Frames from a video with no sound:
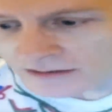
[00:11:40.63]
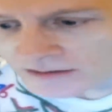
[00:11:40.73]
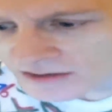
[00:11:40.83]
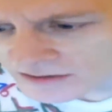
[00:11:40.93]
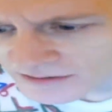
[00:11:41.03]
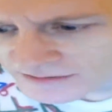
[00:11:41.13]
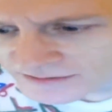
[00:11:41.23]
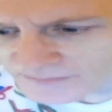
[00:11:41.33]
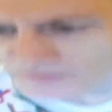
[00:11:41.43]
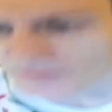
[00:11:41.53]
Just because
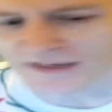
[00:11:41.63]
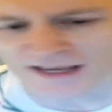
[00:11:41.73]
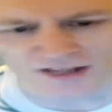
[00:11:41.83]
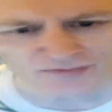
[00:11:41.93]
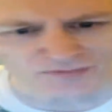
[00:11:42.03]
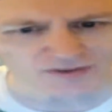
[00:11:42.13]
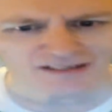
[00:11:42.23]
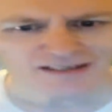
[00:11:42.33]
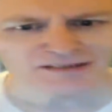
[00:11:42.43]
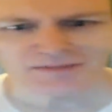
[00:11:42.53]
I'm from California doesn't